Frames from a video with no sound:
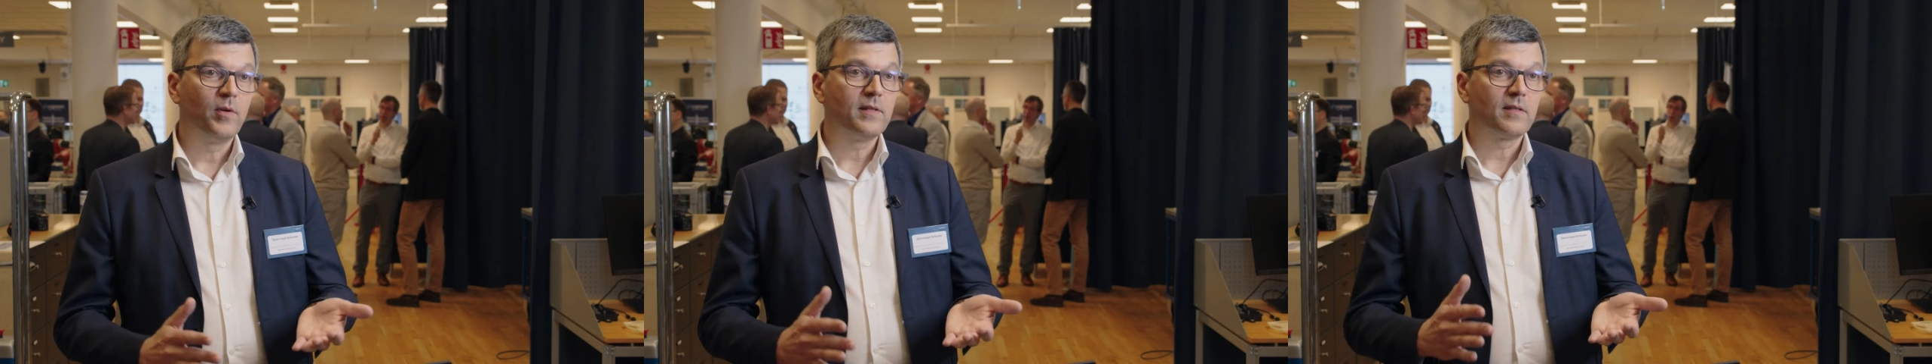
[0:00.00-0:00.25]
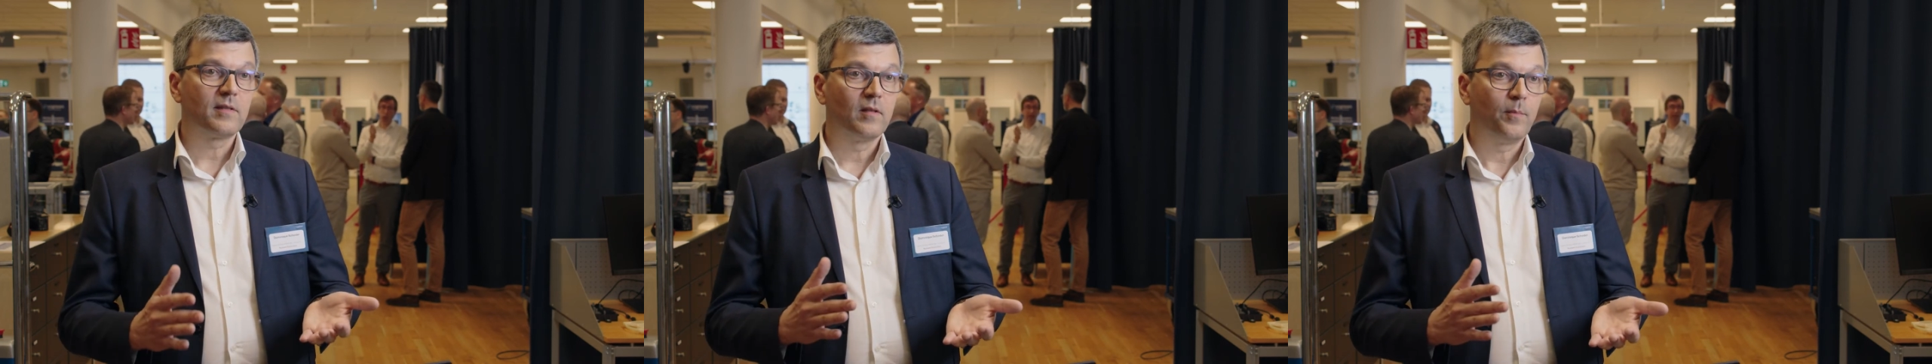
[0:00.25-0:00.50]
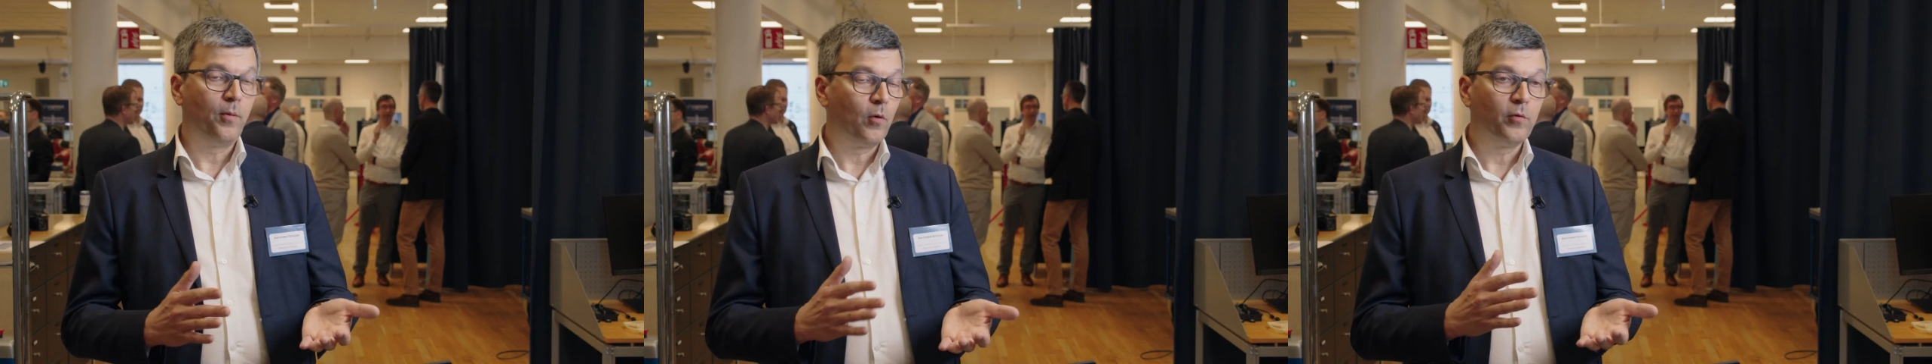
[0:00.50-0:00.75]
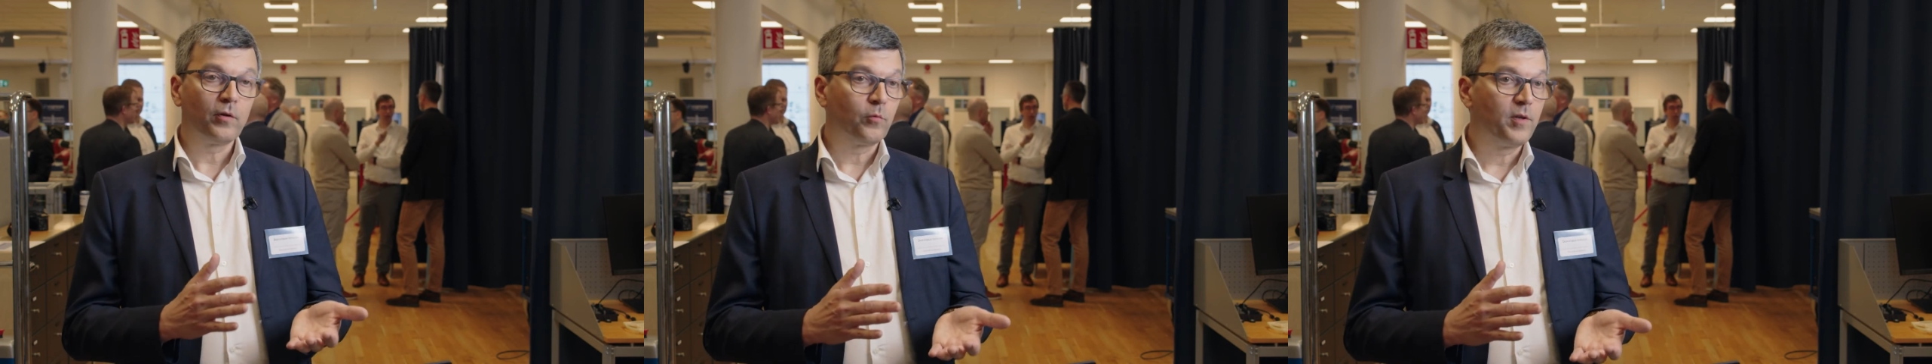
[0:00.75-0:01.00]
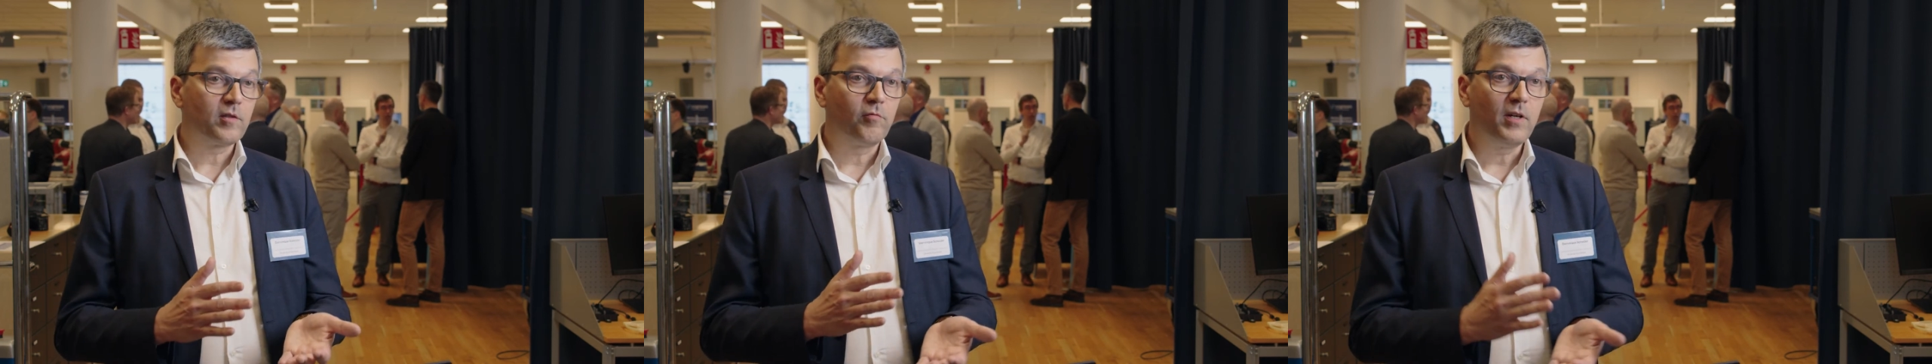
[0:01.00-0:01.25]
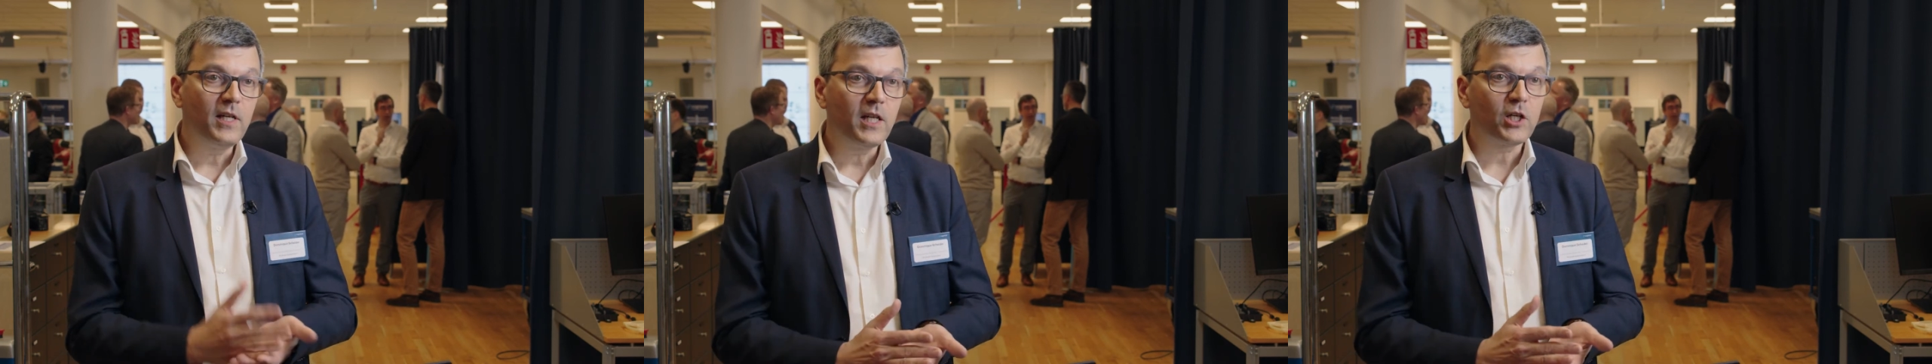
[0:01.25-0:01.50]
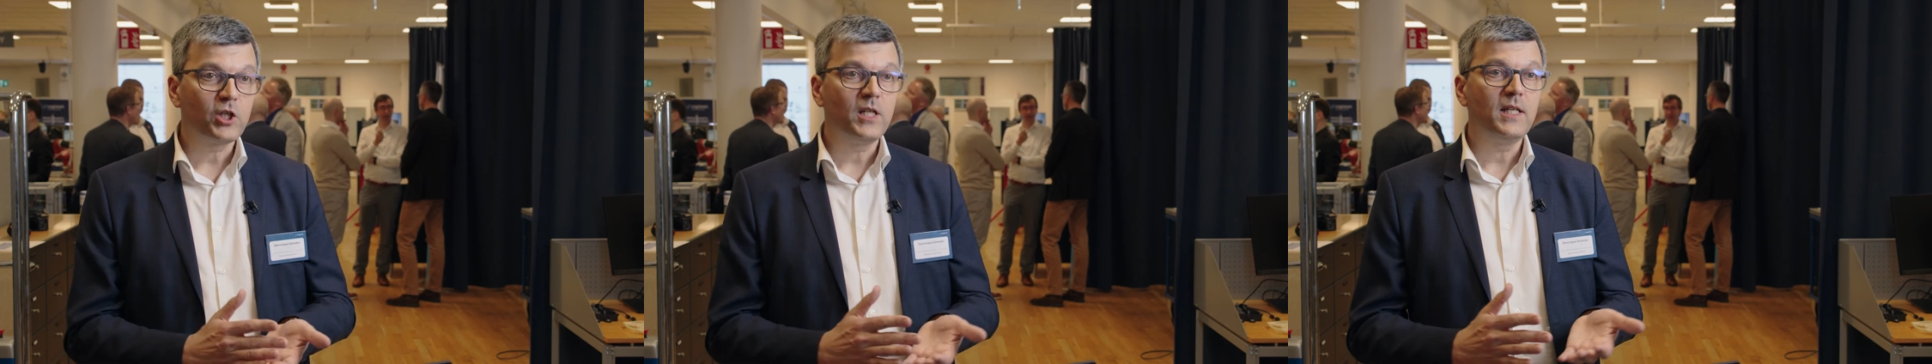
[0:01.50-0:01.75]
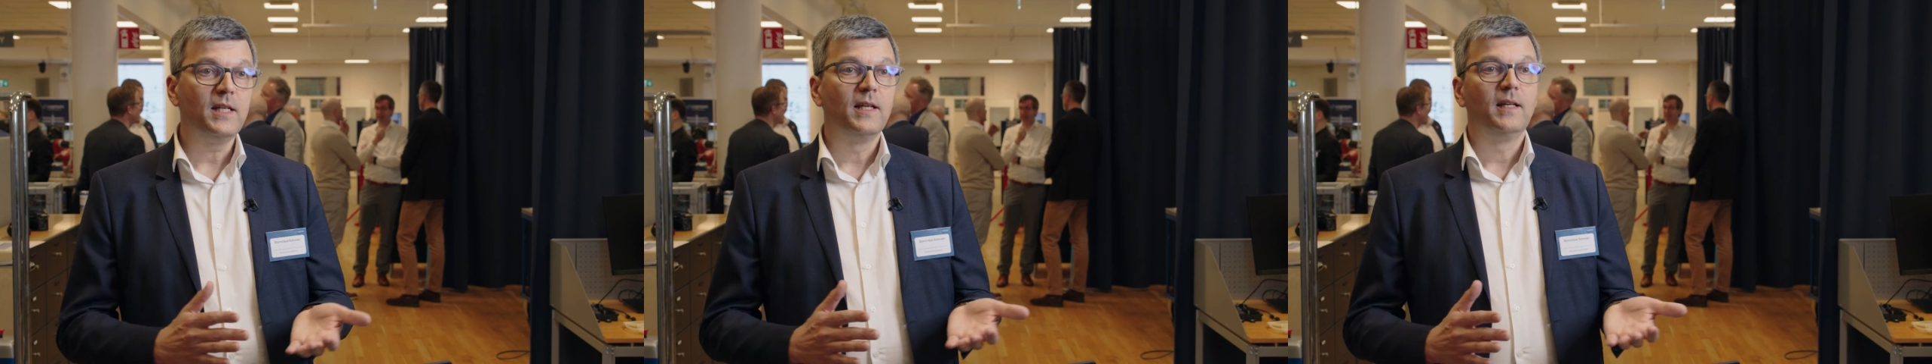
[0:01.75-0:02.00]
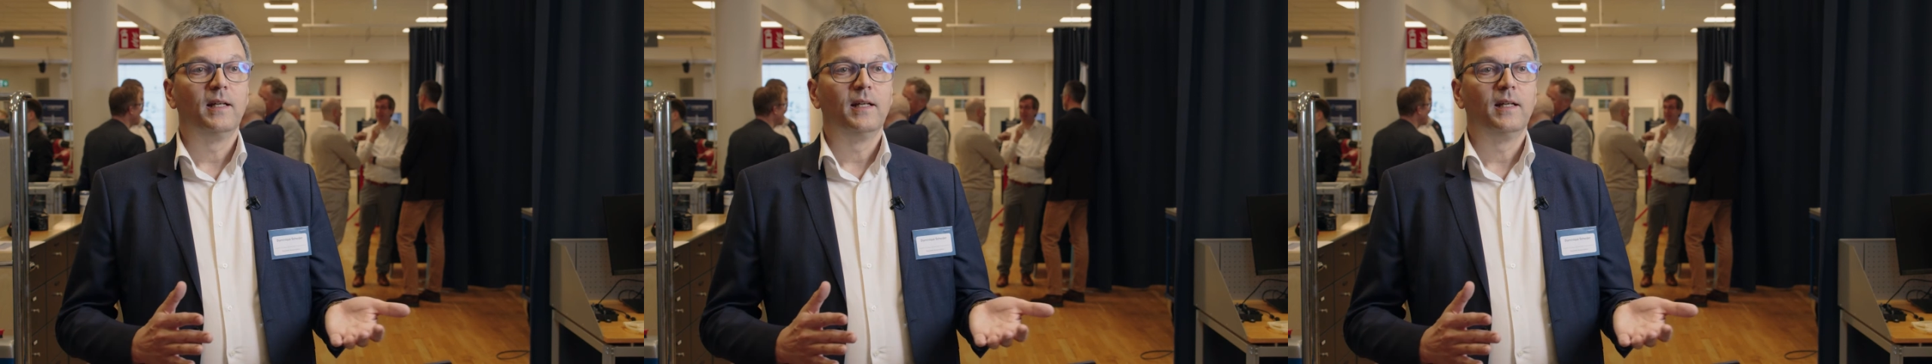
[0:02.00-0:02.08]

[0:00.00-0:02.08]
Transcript: with uh, powered with green energy,